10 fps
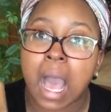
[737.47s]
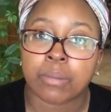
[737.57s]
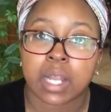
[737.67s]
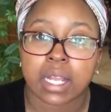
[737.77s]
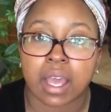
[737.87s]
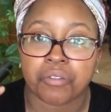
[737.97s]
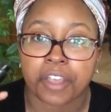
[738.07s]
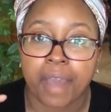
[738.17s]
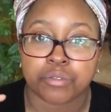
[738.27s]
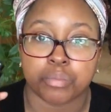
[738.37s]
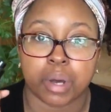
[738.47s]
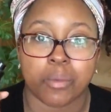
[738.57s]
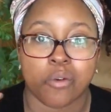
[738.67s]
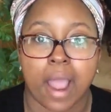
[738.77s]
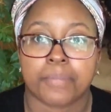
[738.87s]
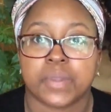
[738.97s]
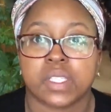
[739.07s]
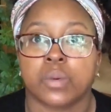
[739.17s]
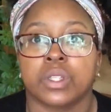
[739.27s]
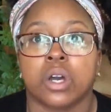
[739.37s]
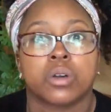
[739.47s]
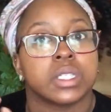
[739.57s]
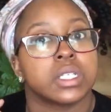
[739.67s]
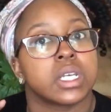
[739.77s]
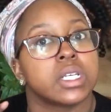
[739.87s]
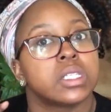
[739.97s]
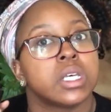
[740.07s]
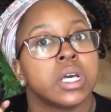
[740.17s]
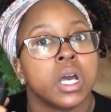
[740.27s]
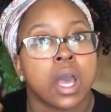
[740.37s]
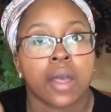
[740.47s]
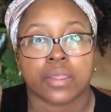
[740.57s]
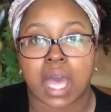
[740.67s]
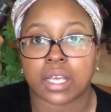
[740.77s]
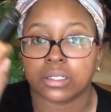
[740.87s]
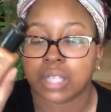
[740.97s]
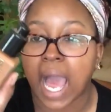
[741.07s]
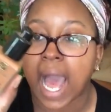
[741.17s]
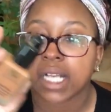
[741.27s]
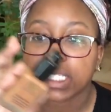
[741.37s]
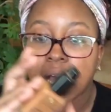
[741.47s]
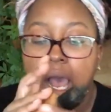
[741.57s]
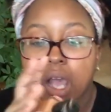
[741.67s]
I'm going to definitely have to bubble wrap this one though because it is that glass.